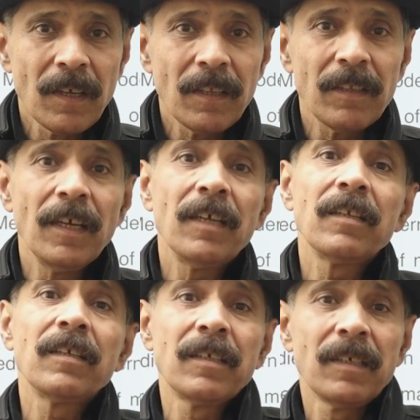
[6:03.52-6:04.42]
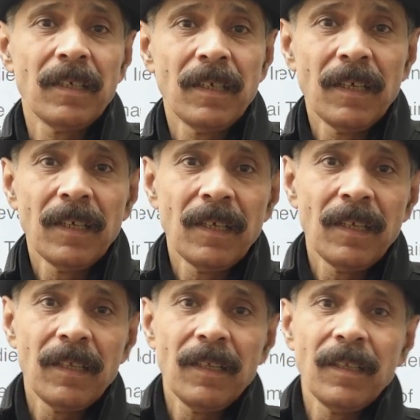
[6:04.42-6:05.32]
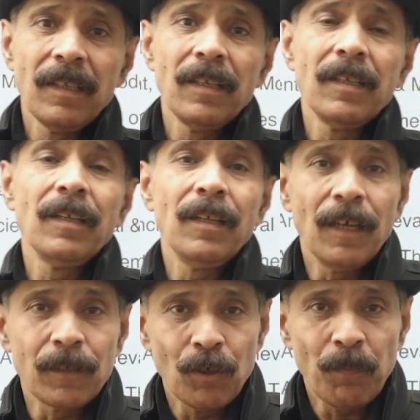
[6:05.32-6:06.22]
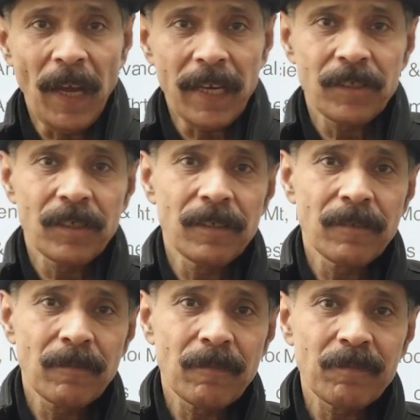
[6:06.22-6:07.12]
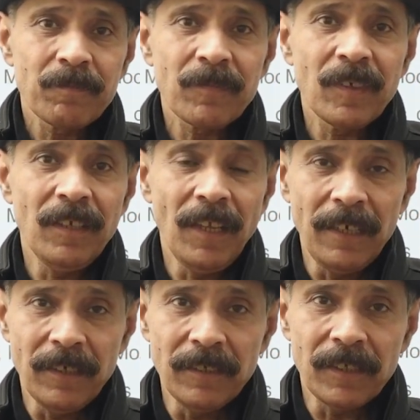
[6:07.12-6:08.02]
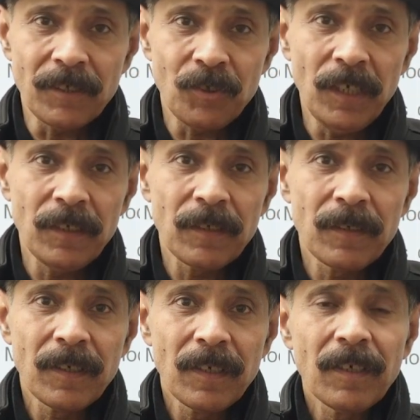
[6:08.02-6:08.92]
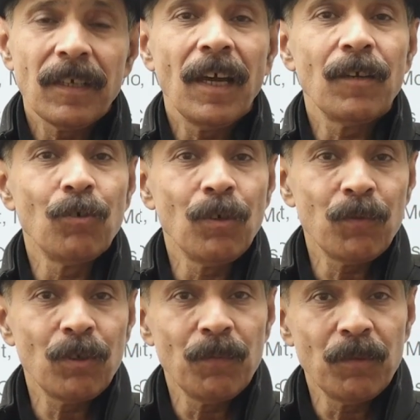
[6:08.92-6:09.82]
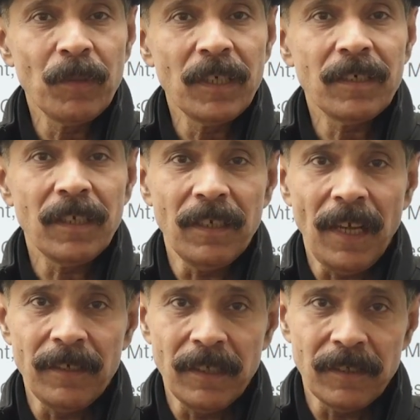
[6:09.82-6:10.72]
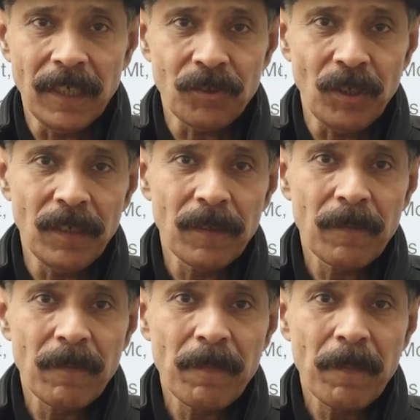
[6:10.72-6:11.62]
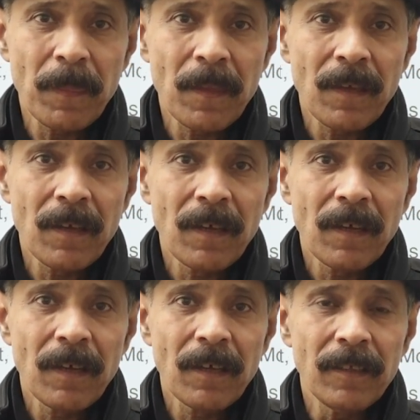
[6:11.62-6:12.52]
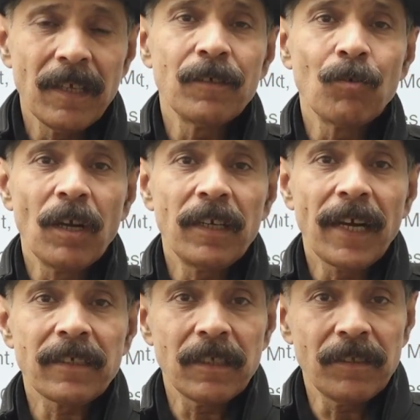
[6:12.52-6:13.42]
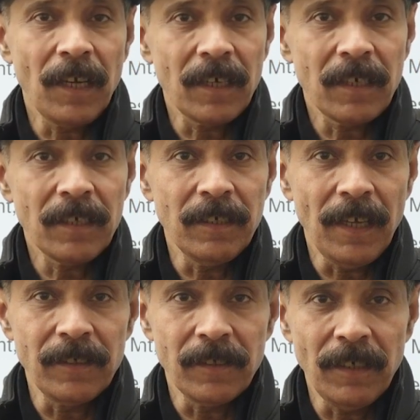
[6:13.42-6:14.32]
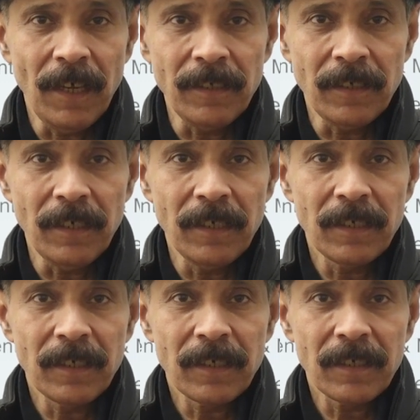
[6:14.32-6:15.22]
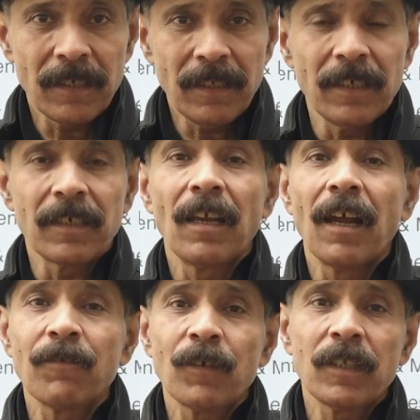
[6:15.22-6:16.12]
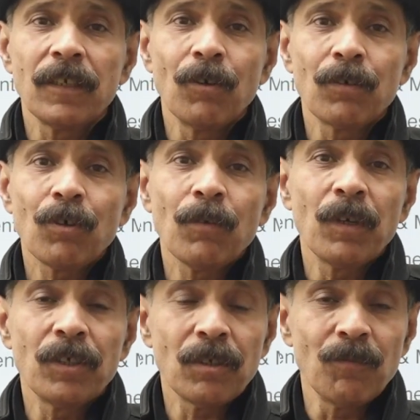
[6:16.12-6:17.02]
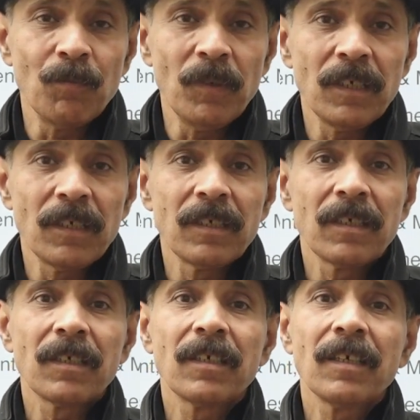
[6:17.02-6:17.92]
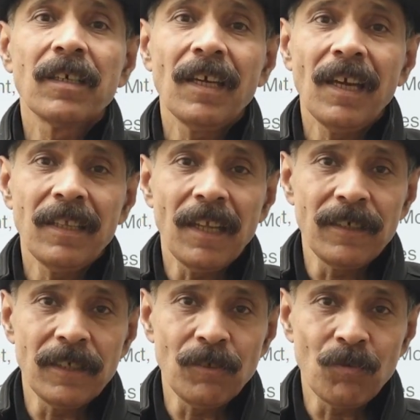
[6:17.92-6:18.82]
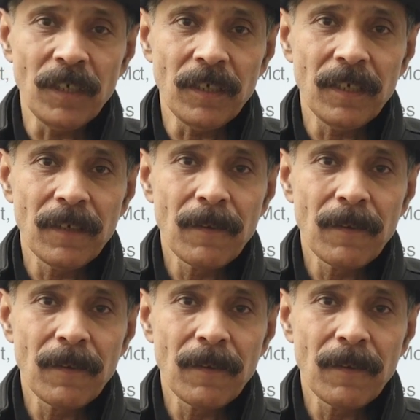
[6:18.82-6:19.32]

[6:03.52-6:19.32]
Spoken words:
Then Lucknow Pact in 1916 and Home Rule movement in 1916. Then Rowlatt Act Satyagraha in 1919. Then Khilafat and Non-Cooperation movement in 1920.